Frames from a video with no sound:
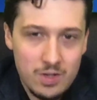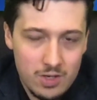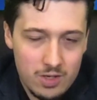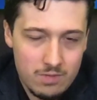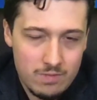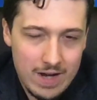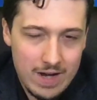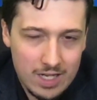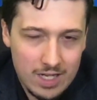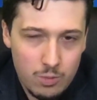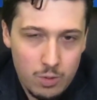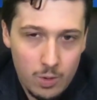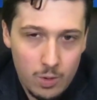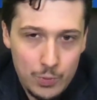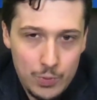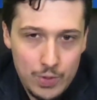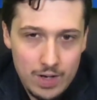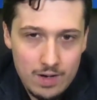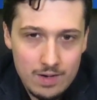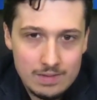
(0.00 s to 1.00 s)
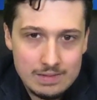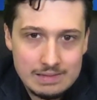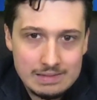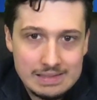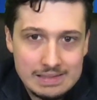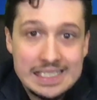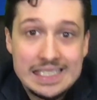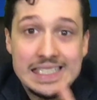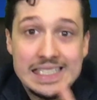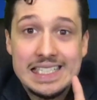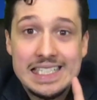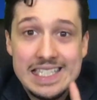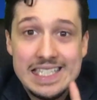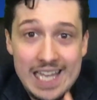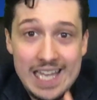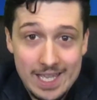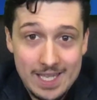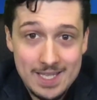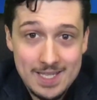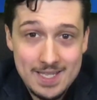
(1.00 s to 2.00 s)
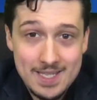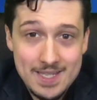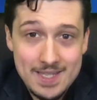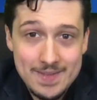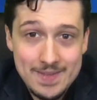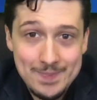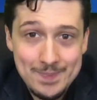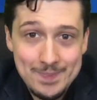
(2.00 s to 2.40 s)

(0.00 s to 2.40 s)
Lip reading: Direct quote there. Yikes.